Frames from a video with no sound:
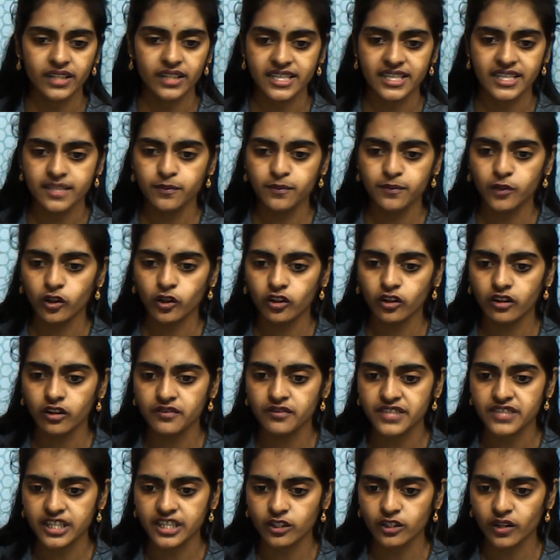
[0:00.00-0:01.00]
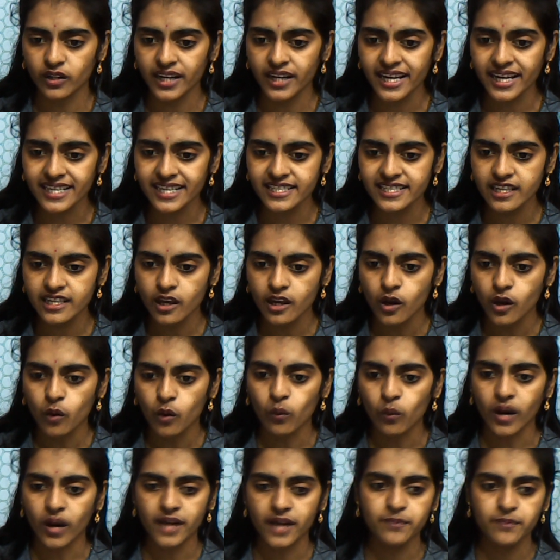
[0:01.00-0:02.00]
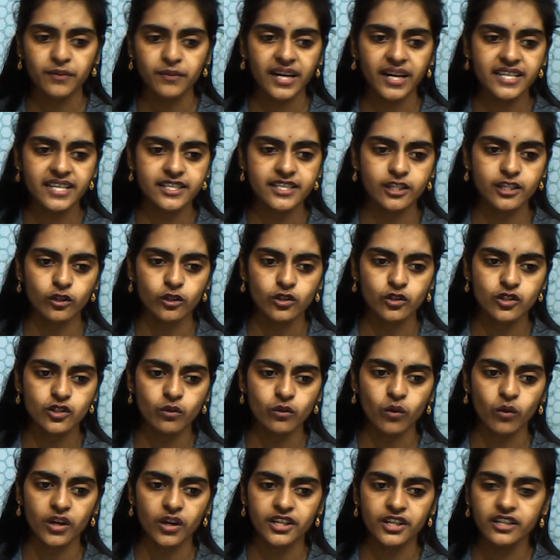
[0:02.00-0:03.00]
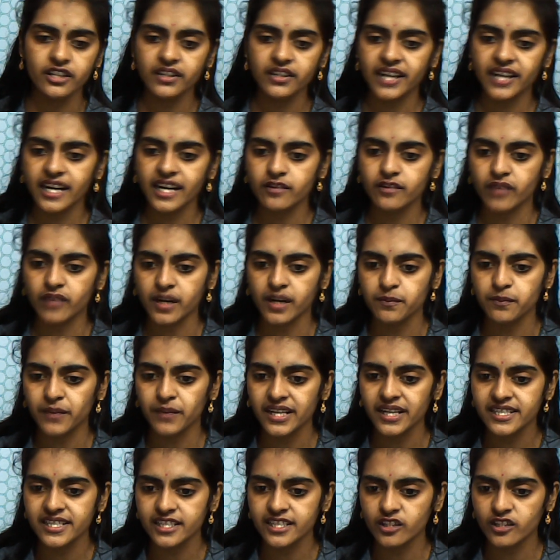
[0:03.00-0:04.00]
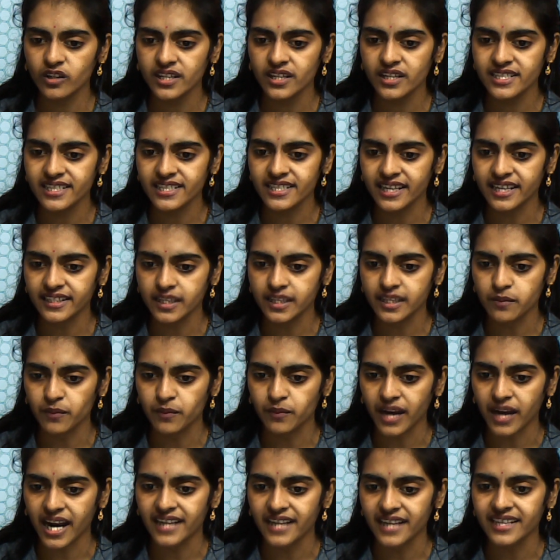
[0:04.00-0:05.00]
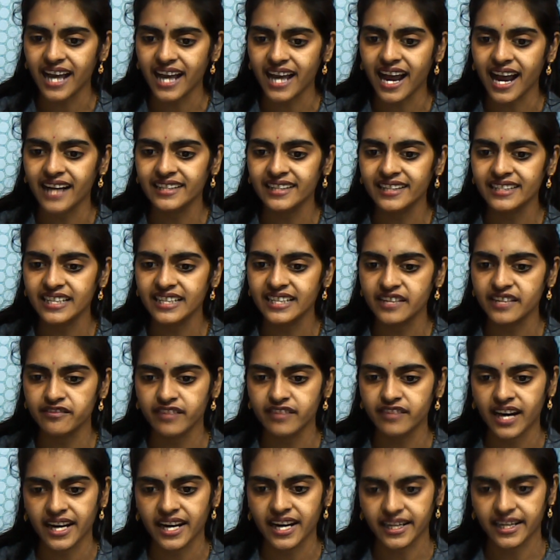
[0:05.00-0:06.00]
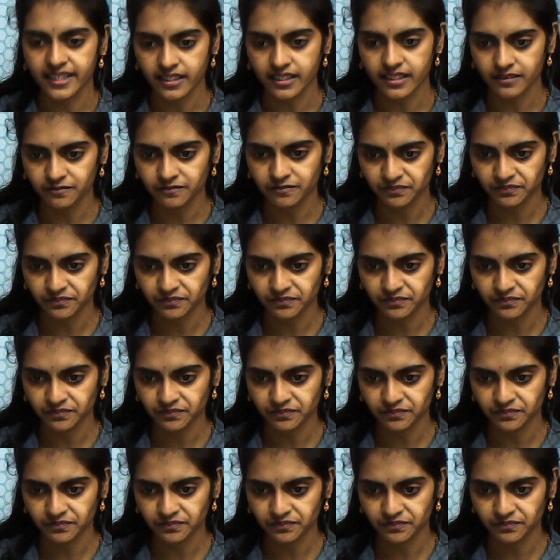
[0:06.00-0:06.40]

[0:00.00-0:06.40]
Reciprocal of 0 is 1 by 0. So what do you get? 1 by 0 is nothing but undefined.